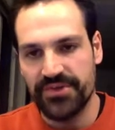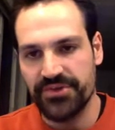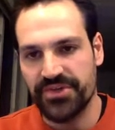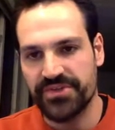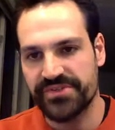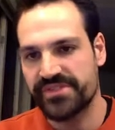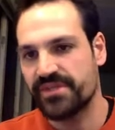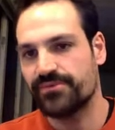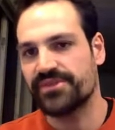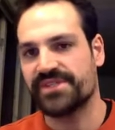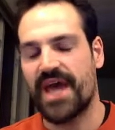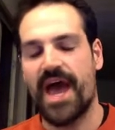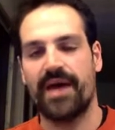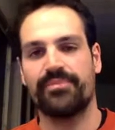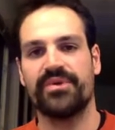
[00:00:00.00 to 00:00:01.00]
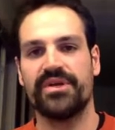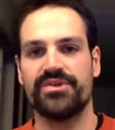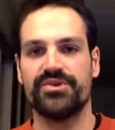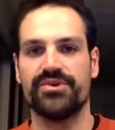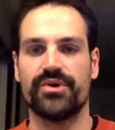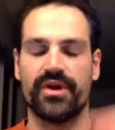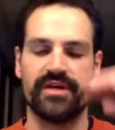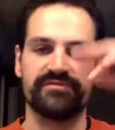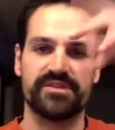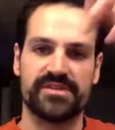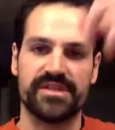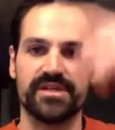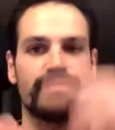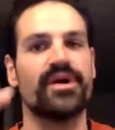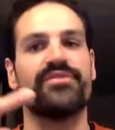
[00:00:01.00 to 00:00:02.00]
You can see what's happening. You don't have to
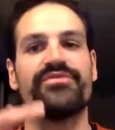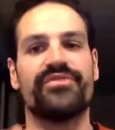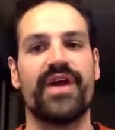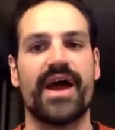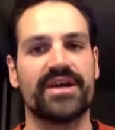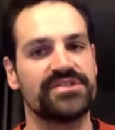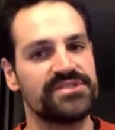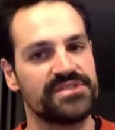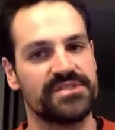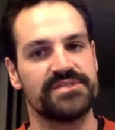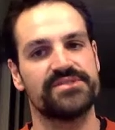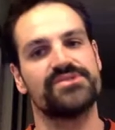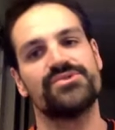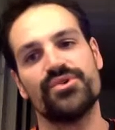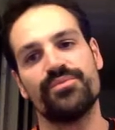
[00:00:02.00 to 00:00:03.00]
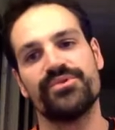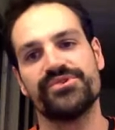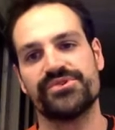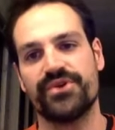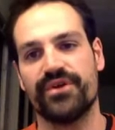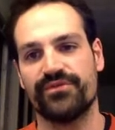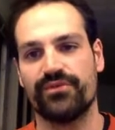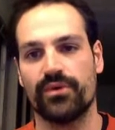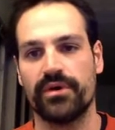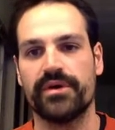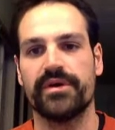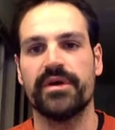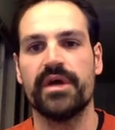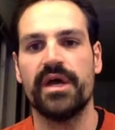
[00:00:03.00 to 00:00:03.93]
think about fractions. It's super straightforward.